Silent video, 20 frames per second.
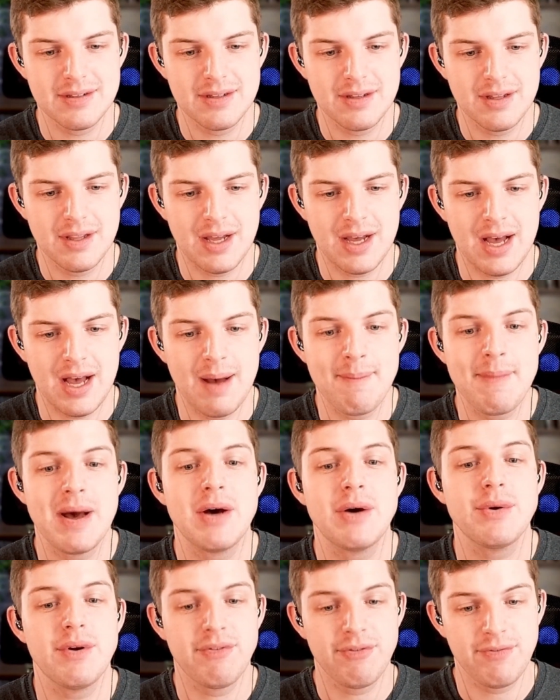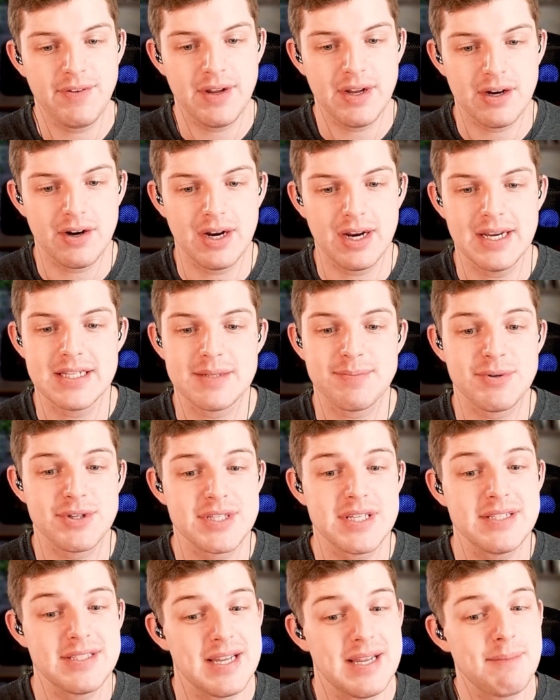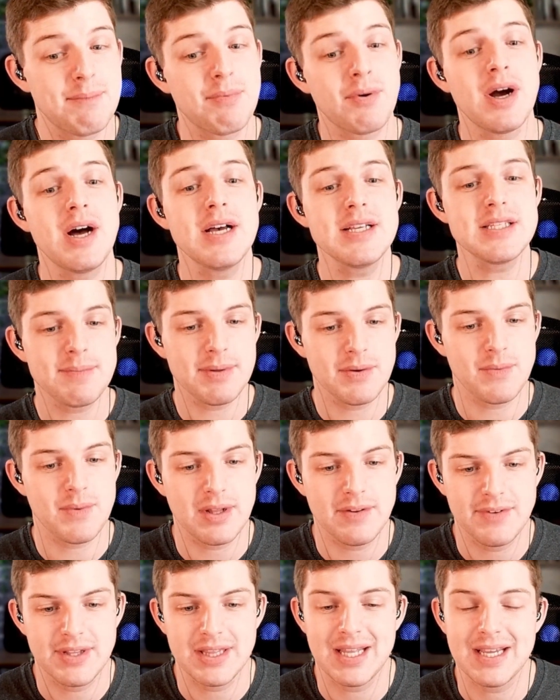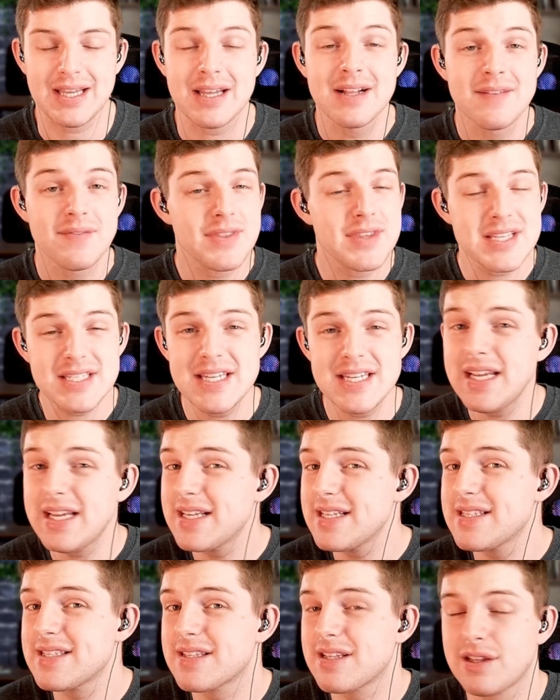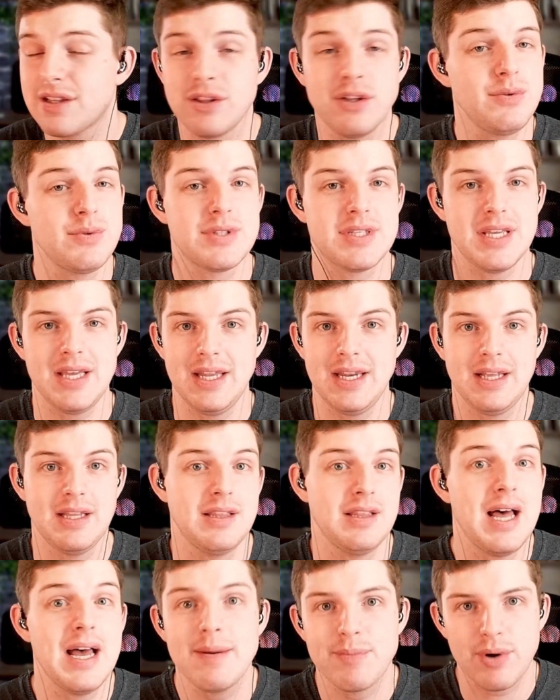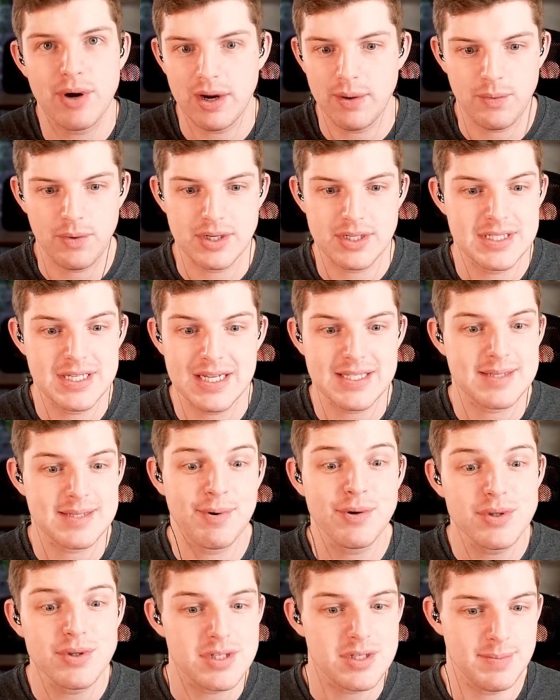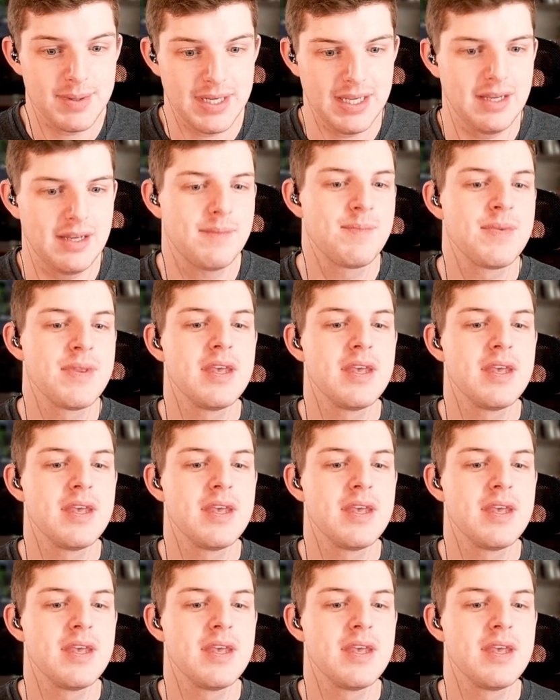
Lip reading: amount of fear and it's persistent and possibly relevant, like the snake is loose in a library where it's not supposed to be.